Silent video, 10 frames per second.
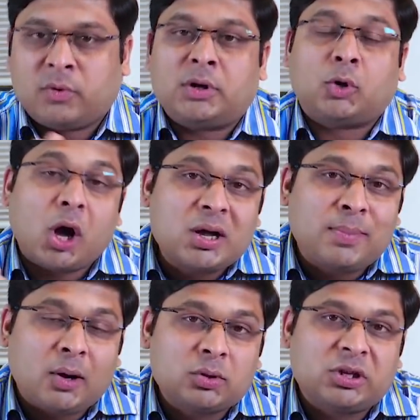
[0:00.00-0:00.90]
We will talk
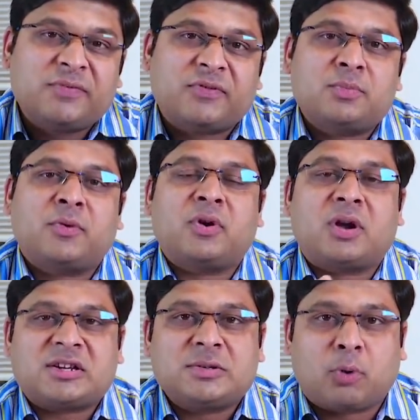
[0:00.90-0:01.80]
about the difference
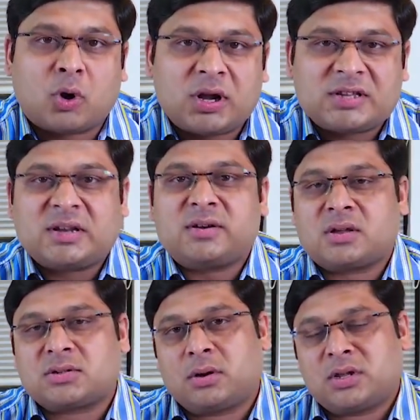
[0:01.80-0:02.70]
between international politics and
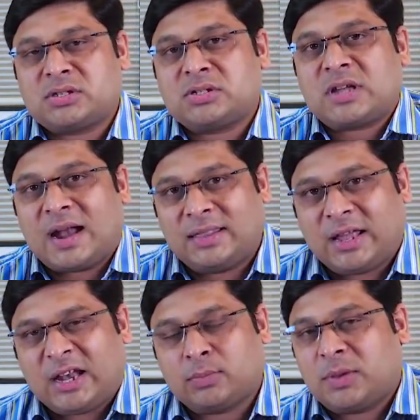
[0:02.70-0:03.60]
international relations at
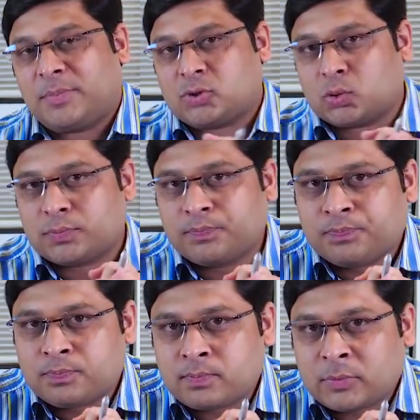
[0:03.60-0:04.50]
the end of the episode.
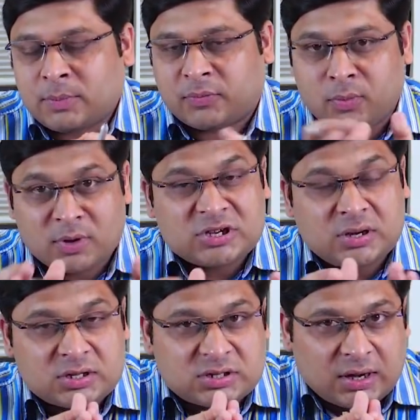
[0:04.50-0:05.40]
But we must
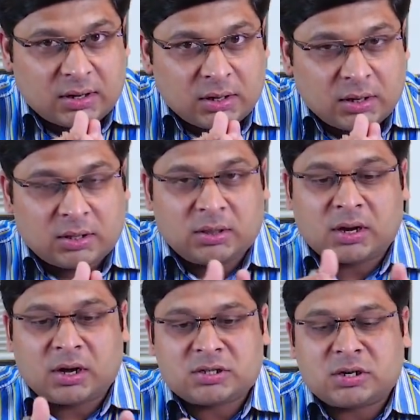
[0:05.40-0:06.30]
understand
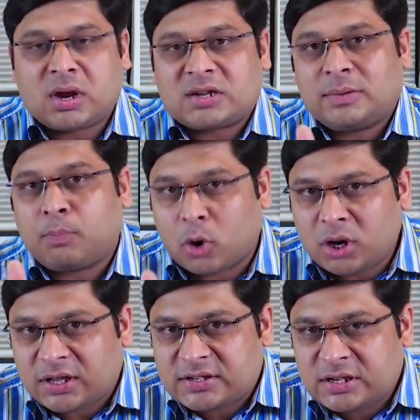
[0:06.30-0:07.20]
that it is international
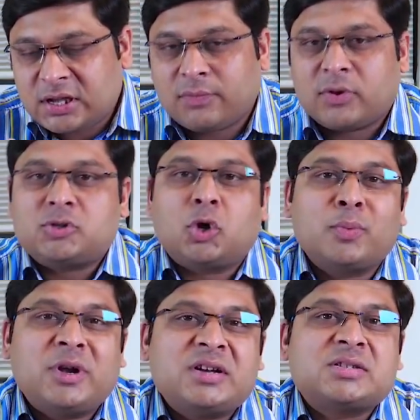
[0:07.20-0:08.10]
politics which
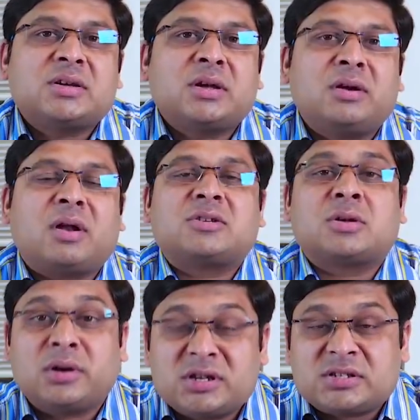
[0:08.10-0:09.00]
dominates
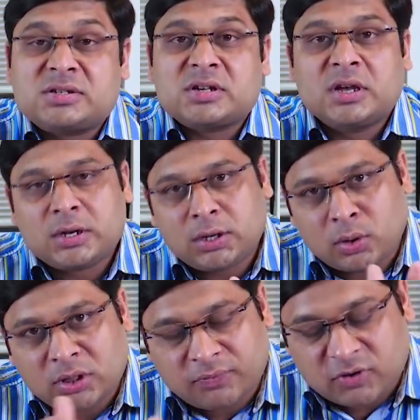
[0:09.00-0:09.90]
international relations
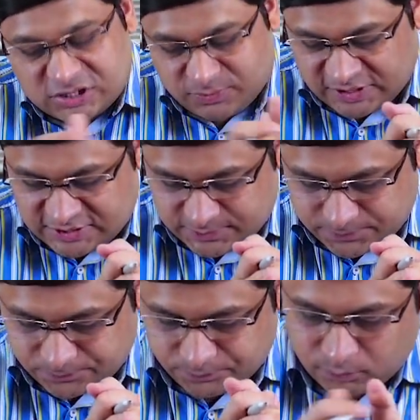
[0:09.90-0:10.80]
during the first phase.